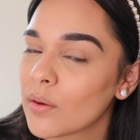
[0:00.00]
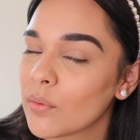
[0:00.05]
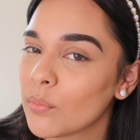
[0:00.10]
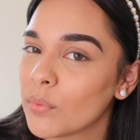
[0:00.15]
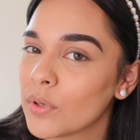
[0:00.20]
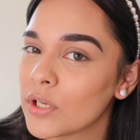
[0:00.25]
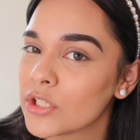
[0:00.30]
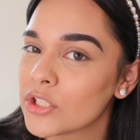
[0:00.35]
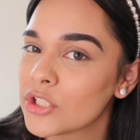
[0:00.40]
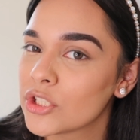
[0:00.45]

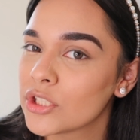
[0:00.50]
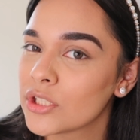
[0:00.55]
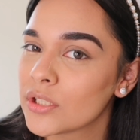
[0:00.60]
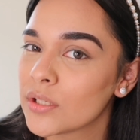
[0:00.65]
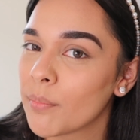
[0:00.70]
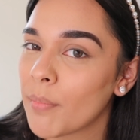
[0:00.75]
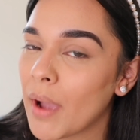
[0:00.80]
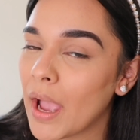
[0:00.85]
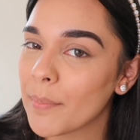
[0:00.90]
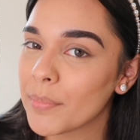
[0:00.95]
which
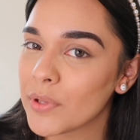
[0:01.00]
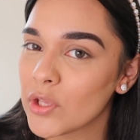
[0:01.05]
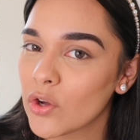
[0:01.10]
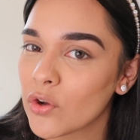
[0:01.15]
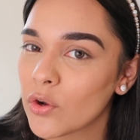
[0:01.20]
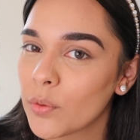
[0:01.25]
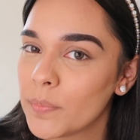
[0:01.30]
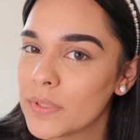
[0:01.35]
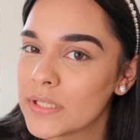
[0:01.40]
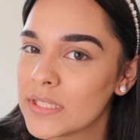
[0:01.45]
might be your
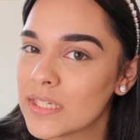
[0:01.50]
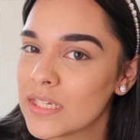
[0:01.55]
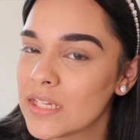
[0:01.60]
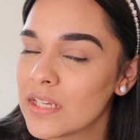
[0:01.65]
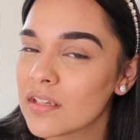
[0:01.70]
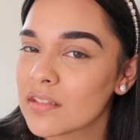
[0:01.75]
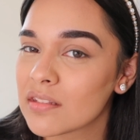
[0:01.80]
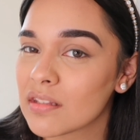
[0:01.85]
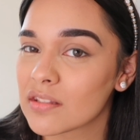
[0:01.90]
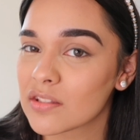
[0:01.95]
cup of tea,
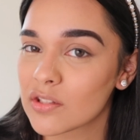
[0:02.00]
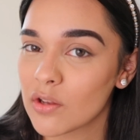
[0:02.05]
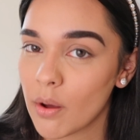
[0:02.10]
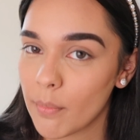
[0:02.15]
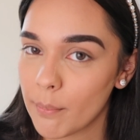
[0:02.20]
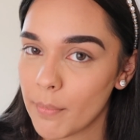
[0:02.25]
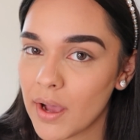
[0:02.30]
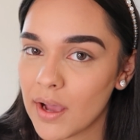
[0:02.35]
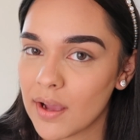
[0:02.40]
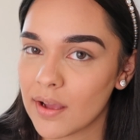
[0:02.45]
because it's not
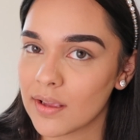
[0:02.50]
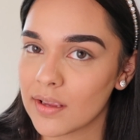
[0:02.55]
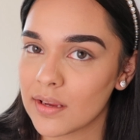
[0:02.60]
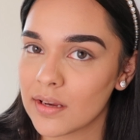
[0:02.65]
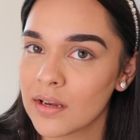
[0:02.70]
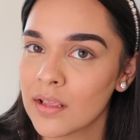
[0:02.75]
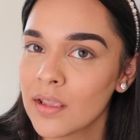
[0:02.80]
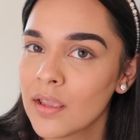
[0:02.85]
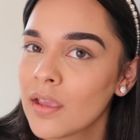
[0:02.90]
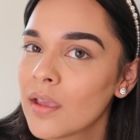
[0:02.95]

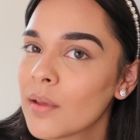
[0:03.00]
mine,